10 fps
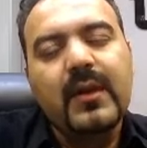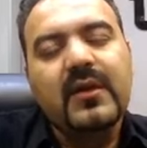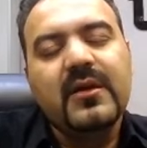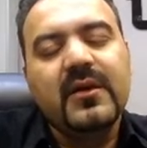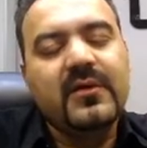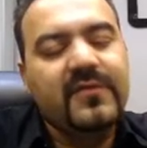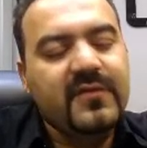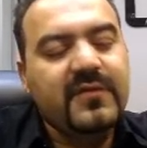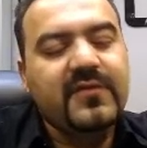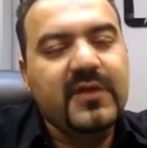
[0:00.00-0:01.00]

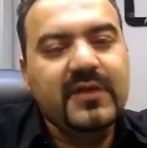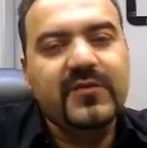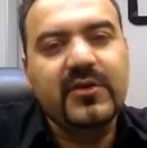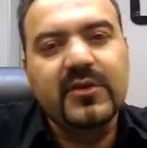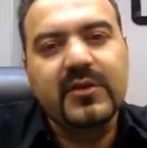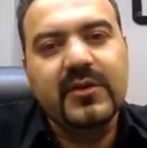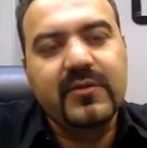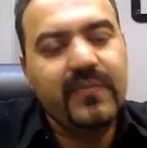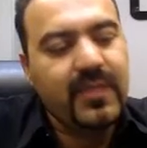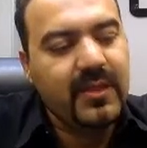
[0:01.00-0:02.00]
If you're going to
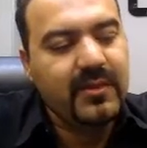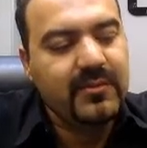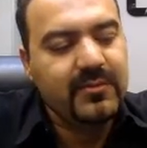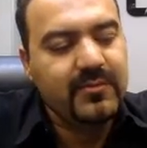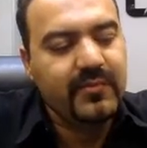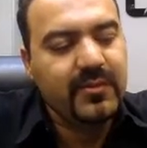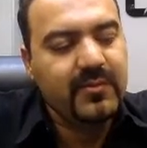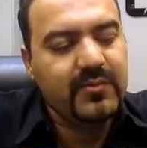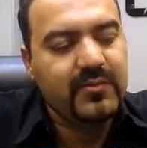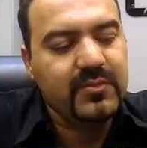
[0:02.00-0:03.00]

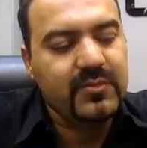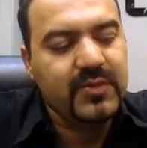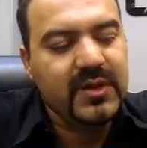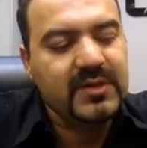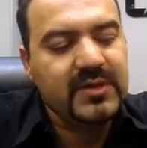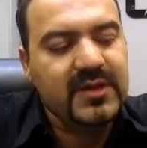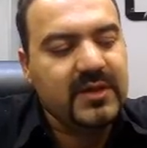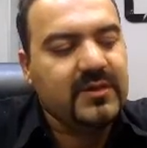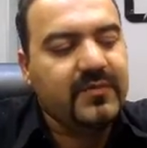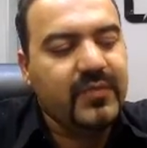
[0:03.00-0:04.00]
place
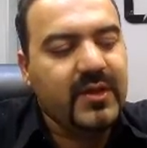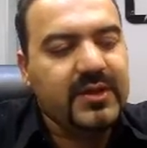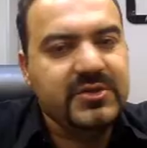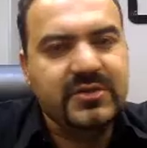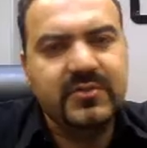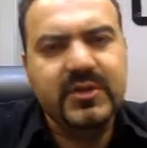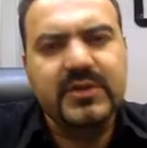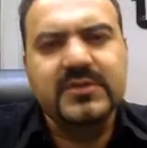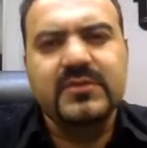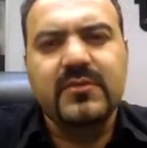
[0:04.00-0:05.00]
and
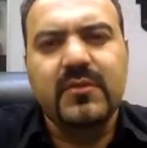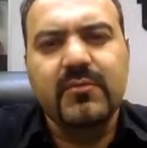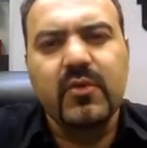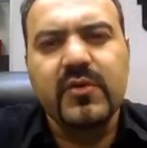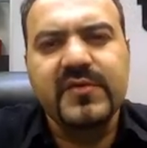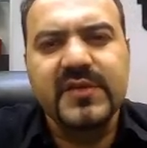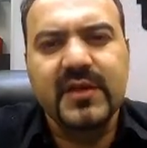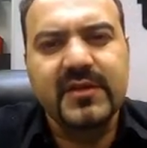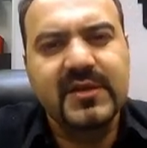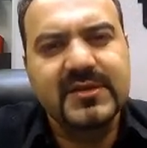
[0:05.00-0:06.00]
legitimize motives
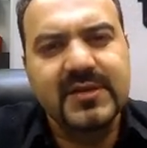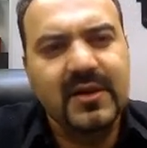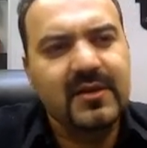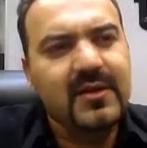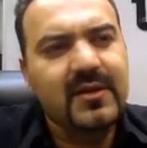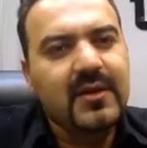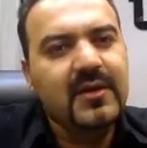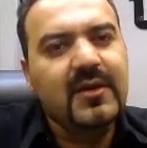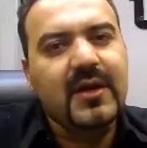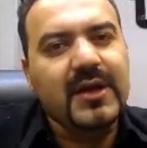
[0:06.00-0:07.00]
on this, then
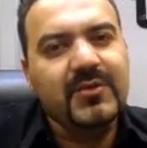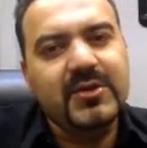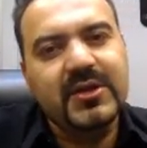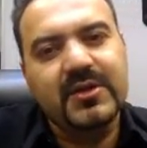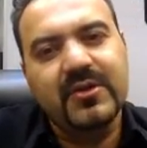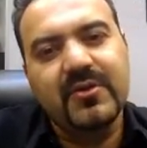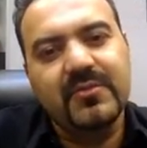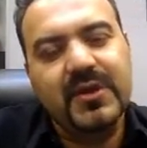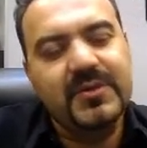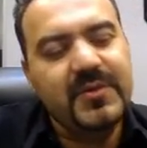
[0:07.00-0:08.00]
anyone can go.
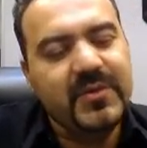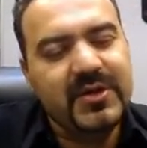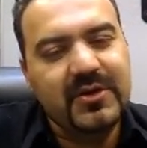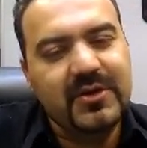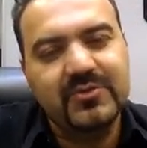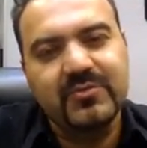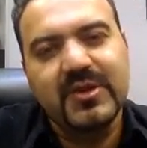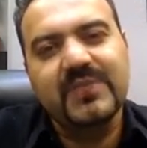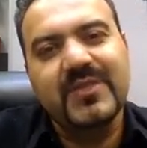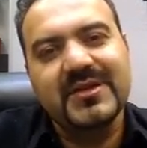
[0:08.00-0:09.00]
Many people can go to
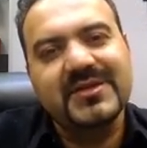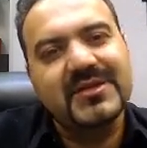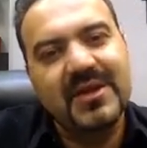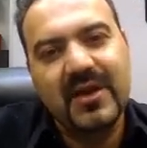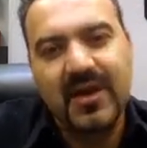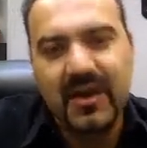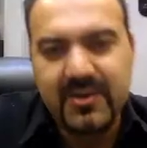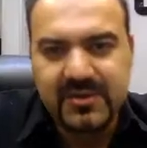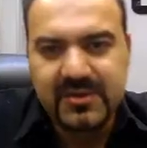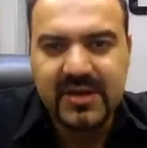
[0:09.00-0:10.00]
many places and say, "Hey, I
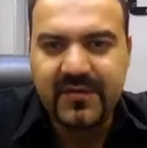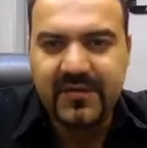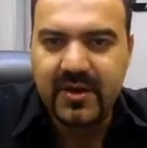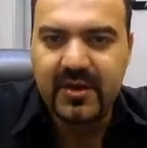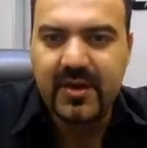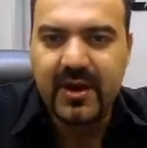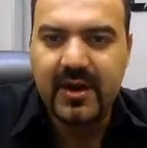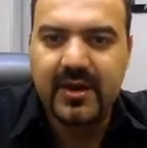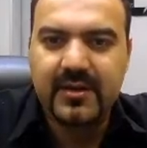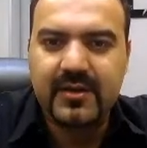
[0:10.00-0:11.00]
used to live here,
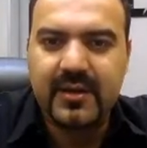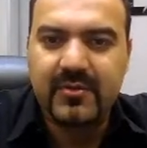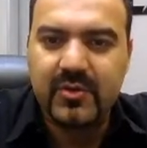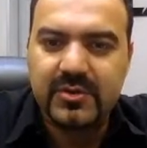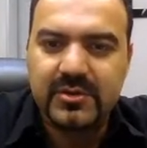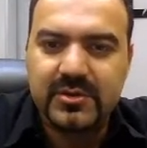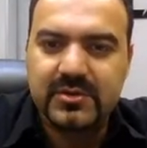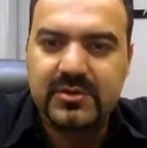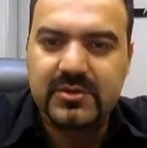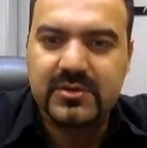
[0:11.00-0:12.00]
and I'm going
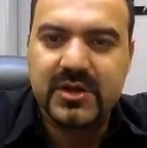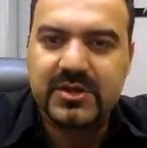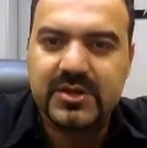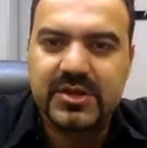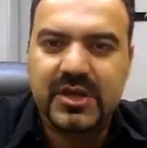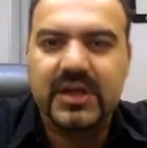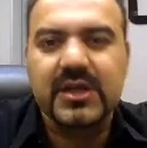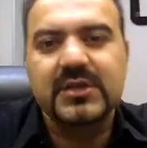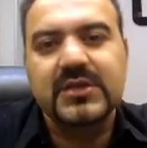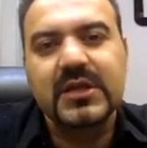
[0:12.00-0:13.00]
to start killing
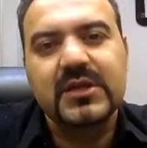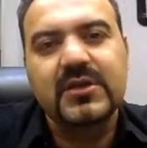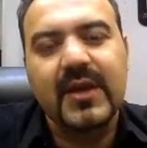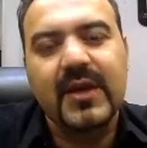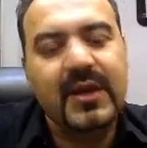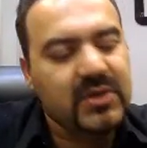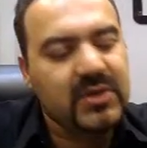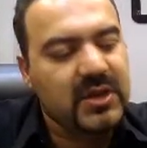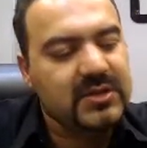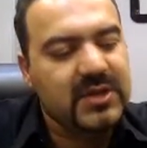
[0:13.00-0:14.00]
and taking your land because